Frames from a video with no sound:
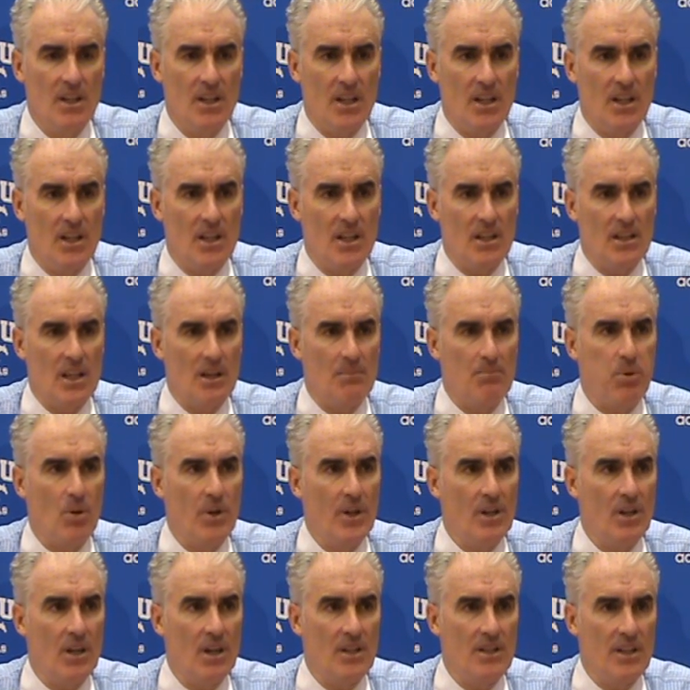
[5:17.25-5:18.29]
And at that
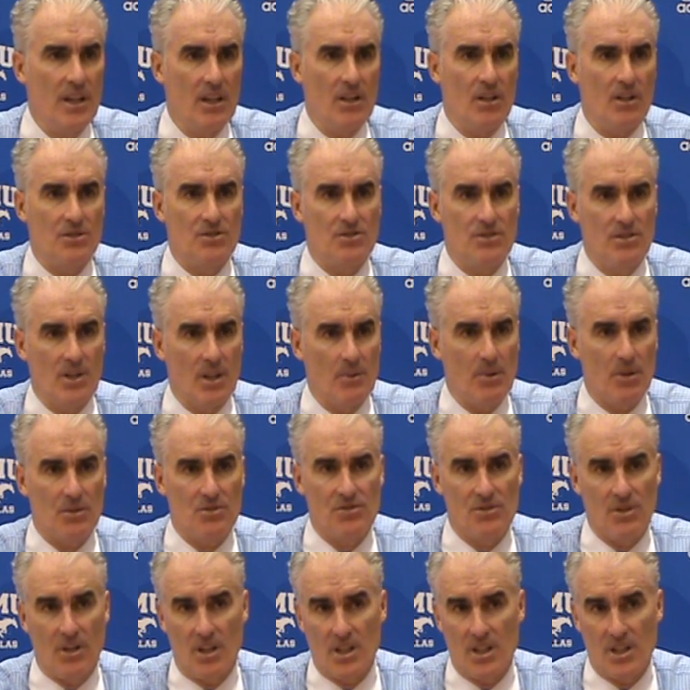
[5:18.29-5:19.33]
point on, they both
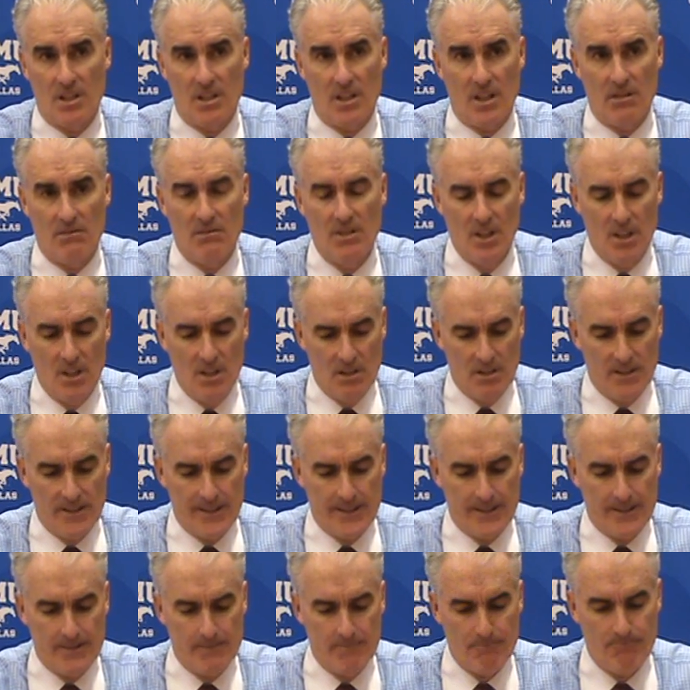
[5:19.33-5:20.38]
started.
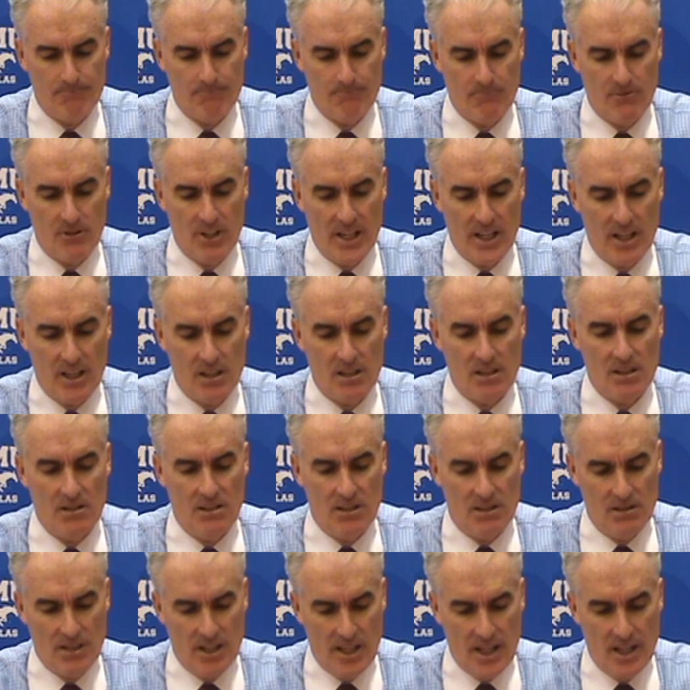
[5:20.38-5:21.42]
And their
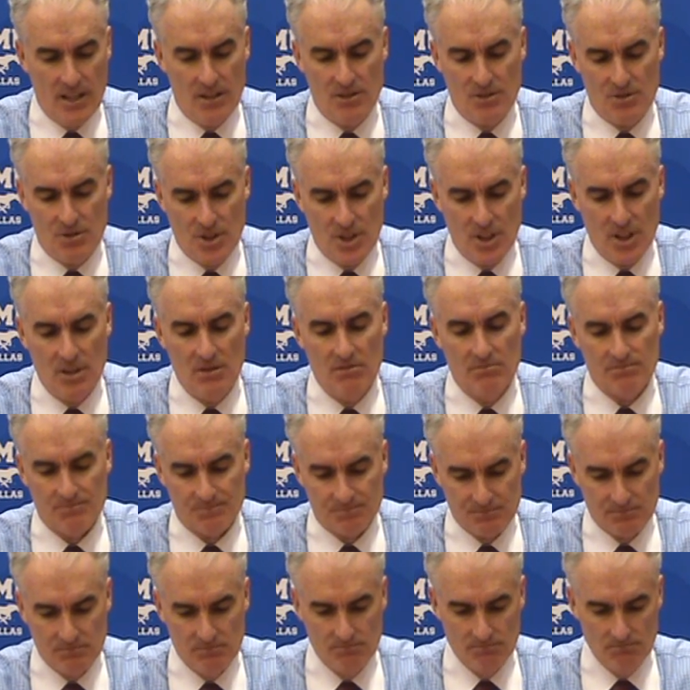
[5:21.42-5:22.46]
energy,
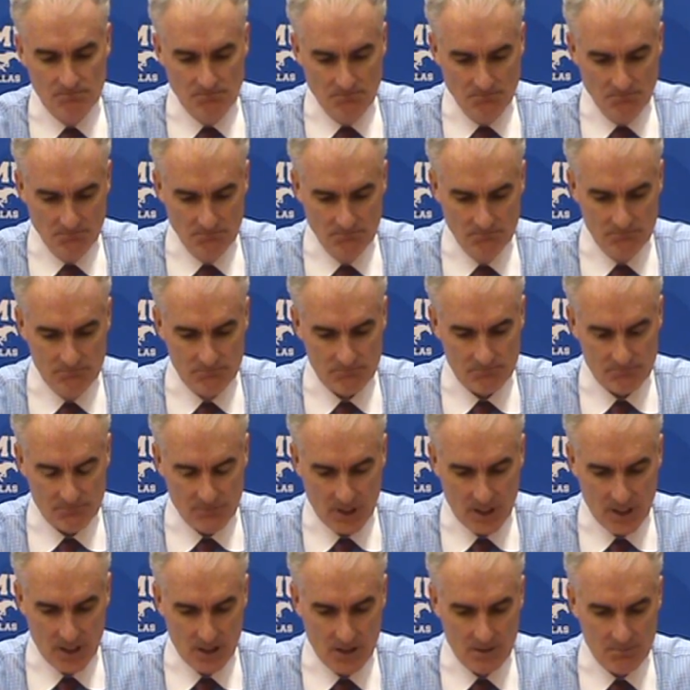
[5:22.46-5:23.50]

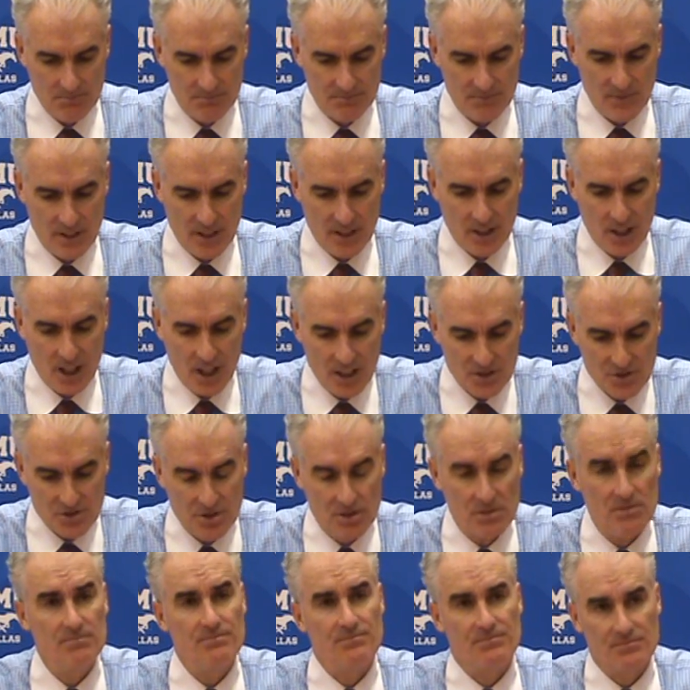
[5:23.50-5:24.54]
their
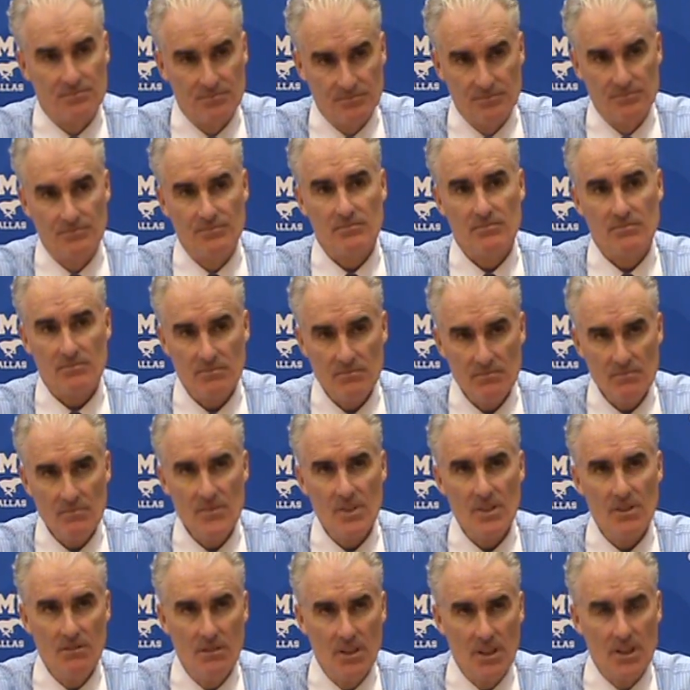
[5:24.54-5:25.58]
hustle,
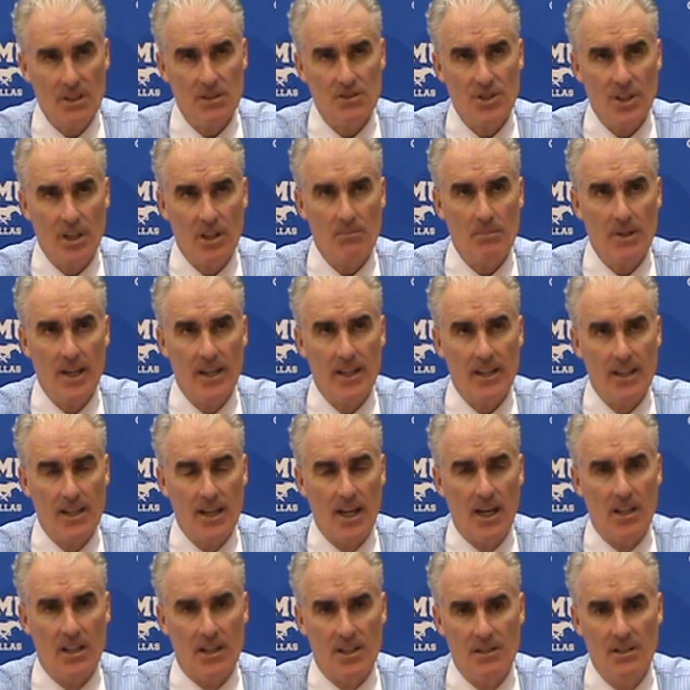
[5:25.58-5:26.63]
Jeremiah and
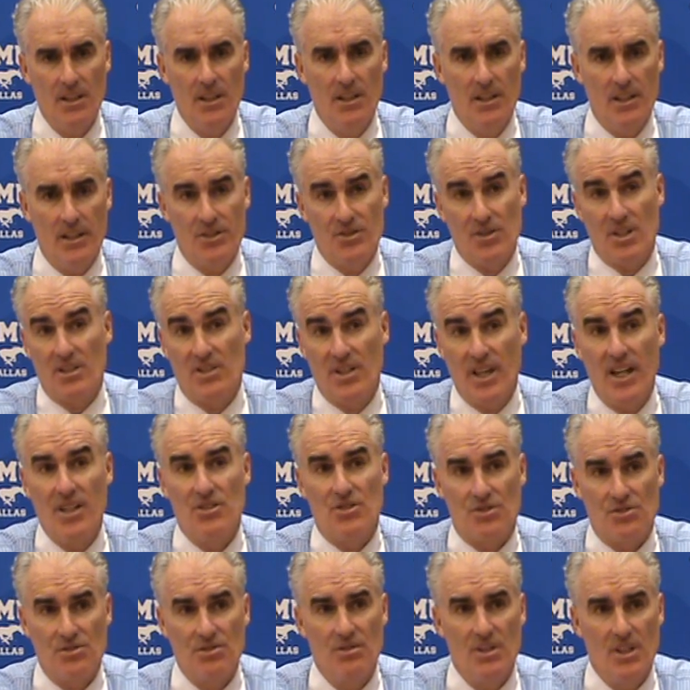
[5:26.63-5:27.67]
Colin, is
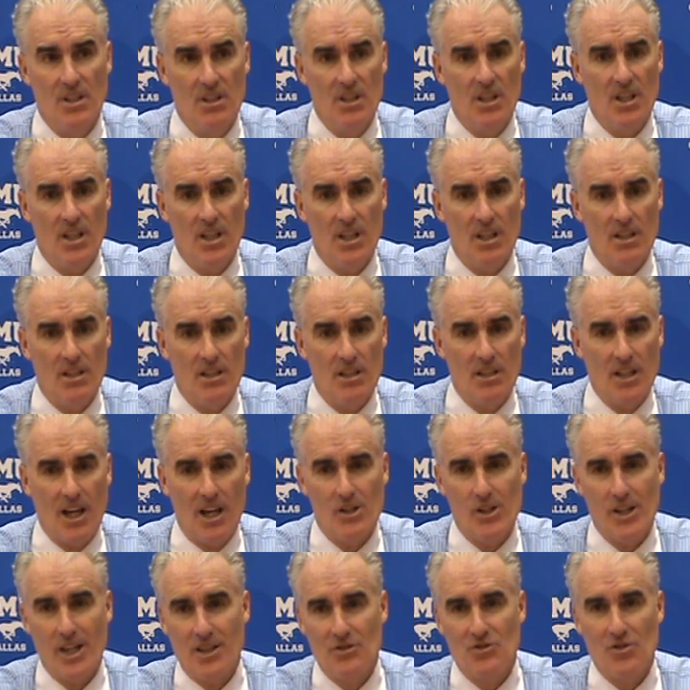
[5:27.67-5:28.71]
contagious. And it not
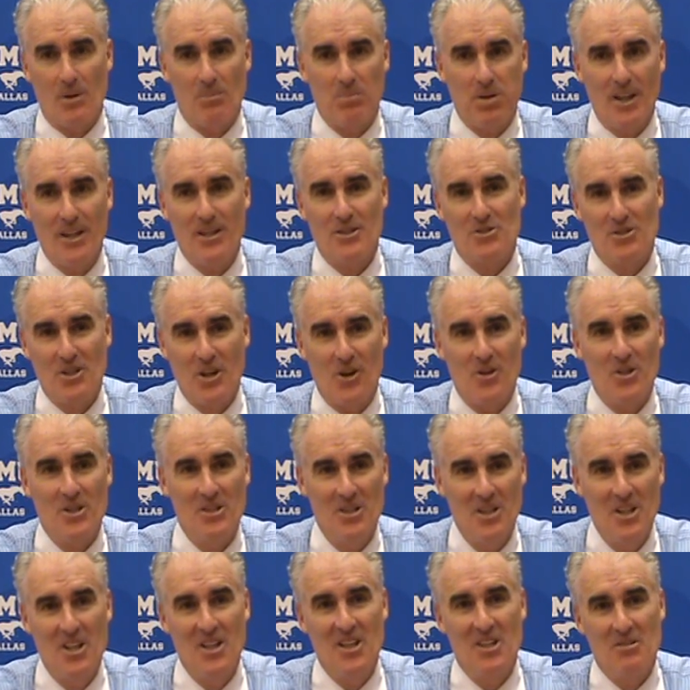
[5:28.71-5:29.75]
only gets our players
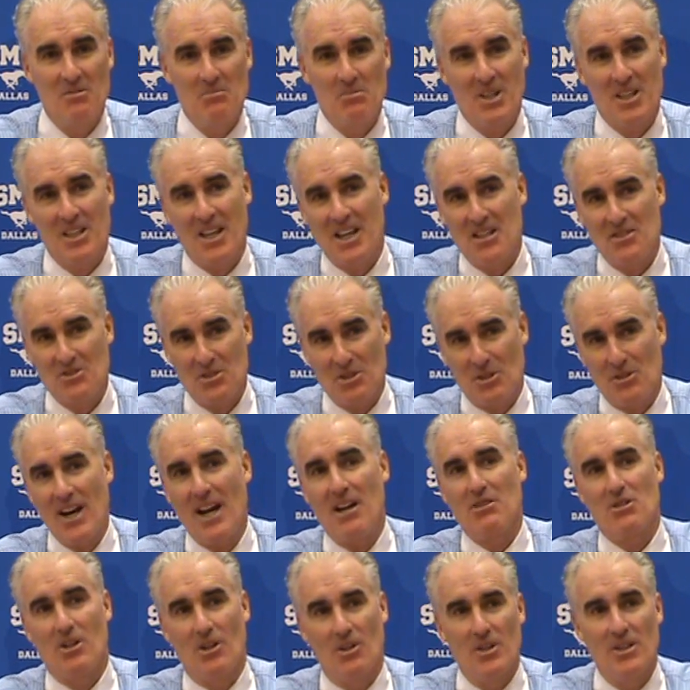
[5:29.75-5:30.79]
going, but it gets the
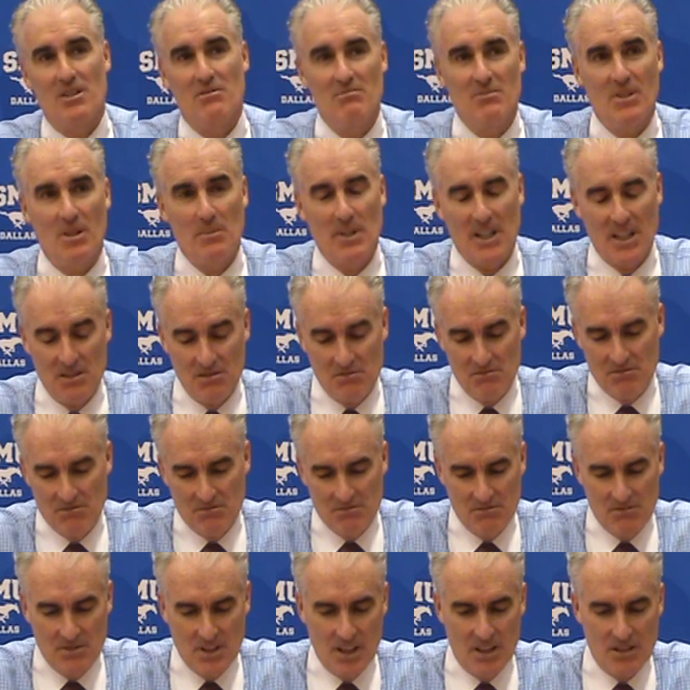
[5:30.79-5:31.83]
crowd going. I mean,
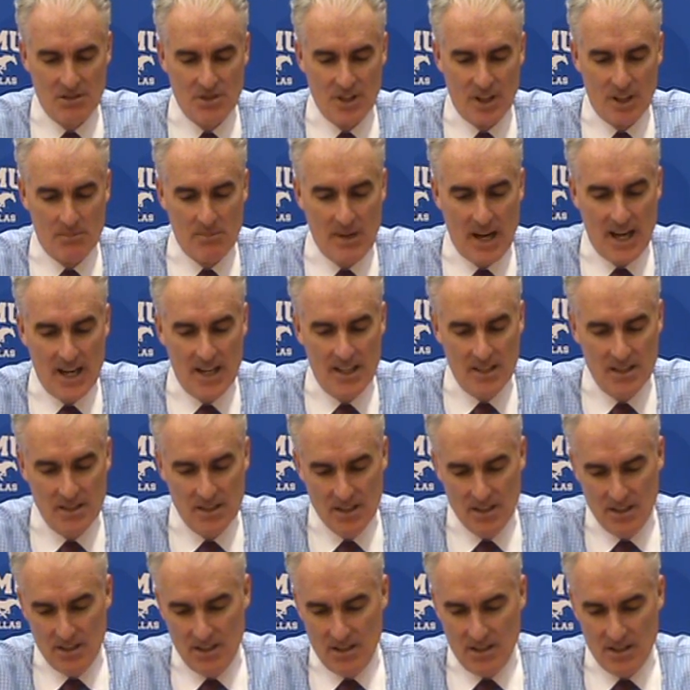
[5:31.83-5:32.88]
you know, Jeremiah
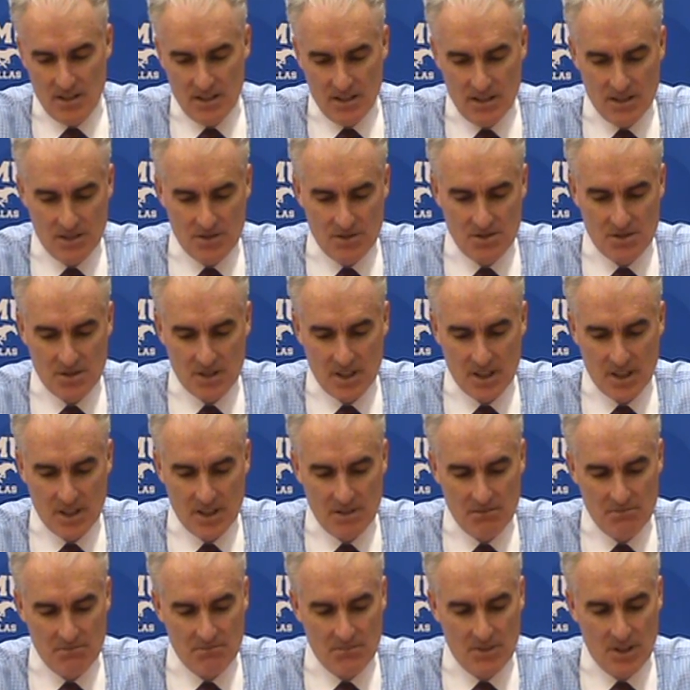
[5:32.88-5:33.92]
is,
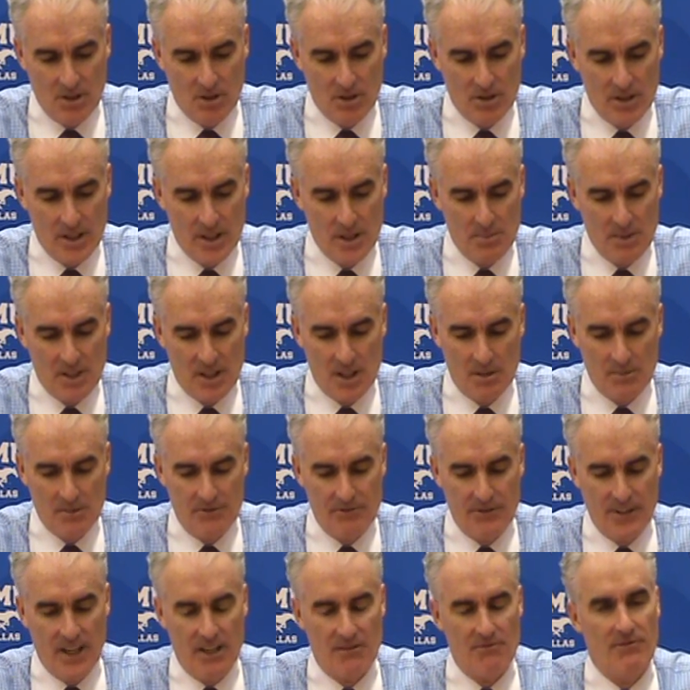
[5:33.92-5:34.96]
already become a
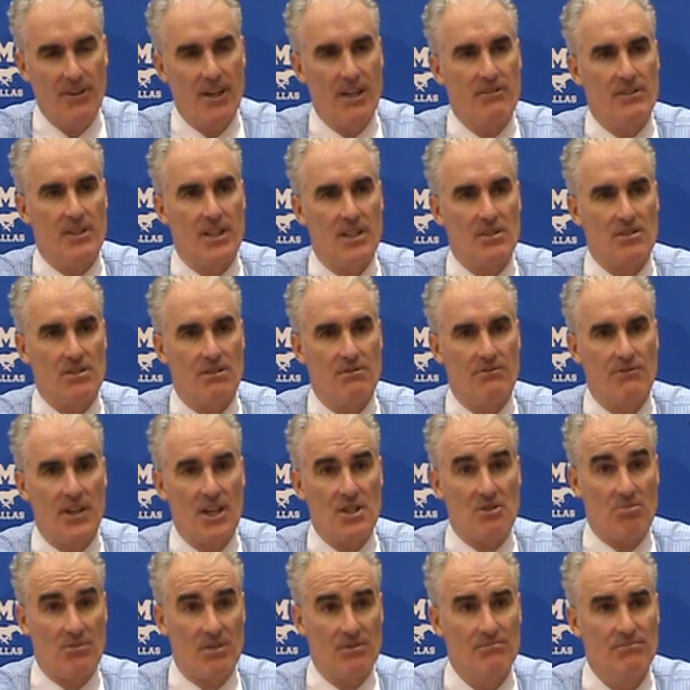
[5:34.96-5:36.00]
fan favorite as a
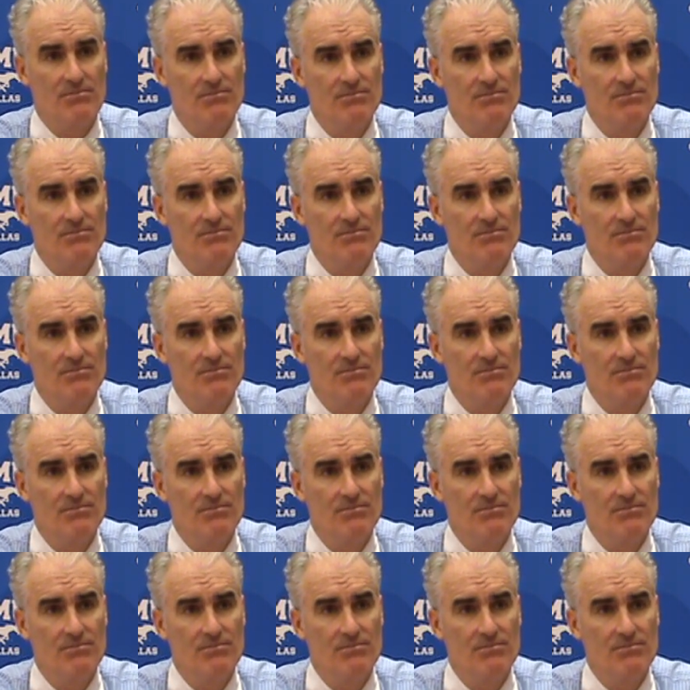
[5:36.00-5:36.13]
freshman.